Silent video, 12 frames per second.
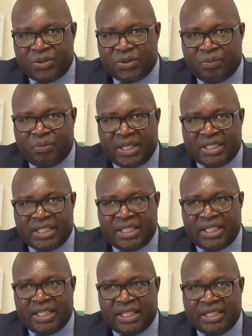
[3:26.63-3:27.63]
to pass
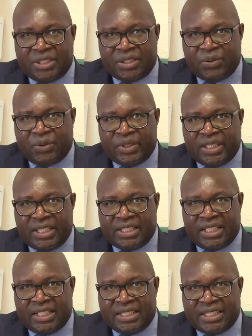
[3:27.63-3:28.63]
English on at
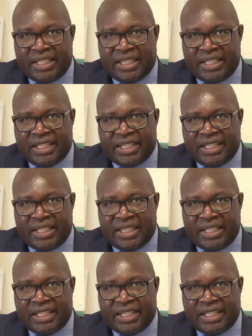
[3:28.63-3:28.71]
least